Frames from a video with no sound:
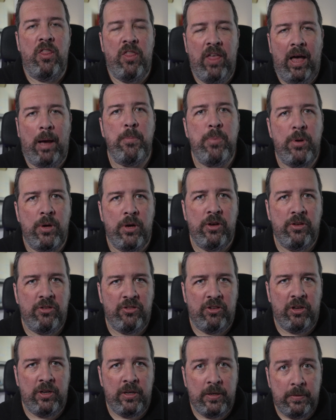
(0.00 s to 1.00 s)
that
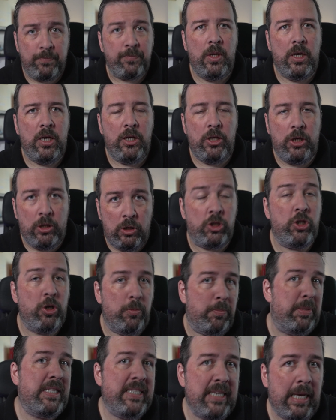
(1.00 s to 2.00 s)
person you
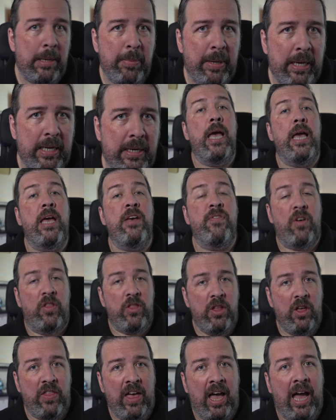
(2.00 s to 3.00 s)
should be tipping. If on
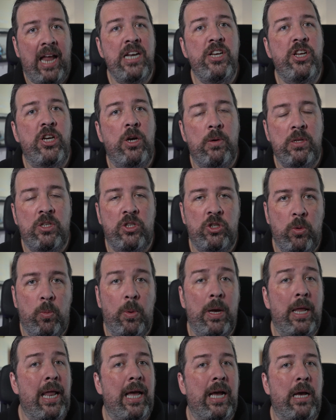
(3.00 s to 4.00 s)
the other hand you're going to
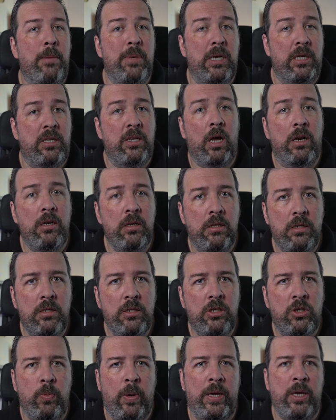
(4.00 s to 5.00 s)
somewhere like a
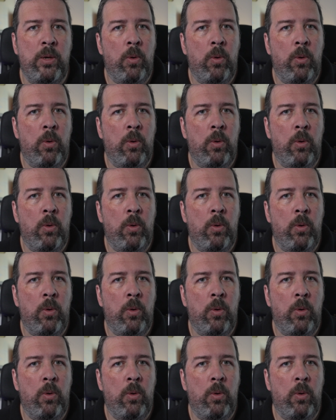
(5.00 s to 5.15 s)
McDonald's where you